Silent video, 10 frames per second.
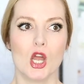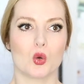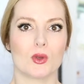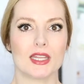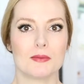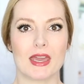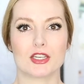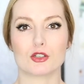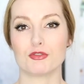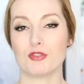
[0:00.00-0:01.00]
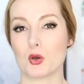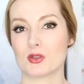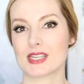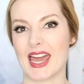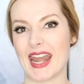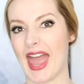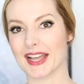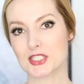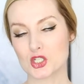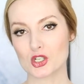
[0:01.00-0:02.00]
really make your photos kind of
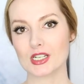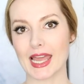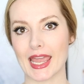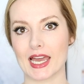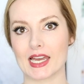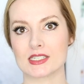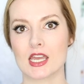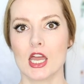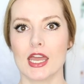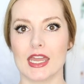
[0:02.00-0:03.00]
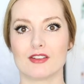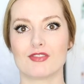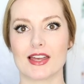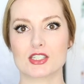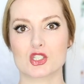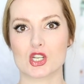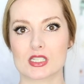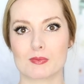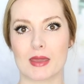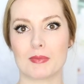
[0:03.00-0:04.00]
extra and invest
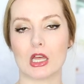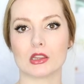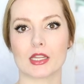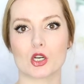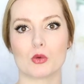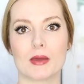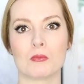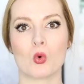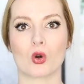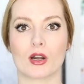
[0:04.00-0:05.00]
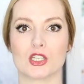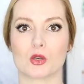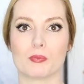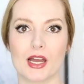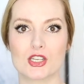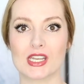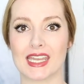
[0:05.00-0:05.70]
just maybe a little bit more in your budget,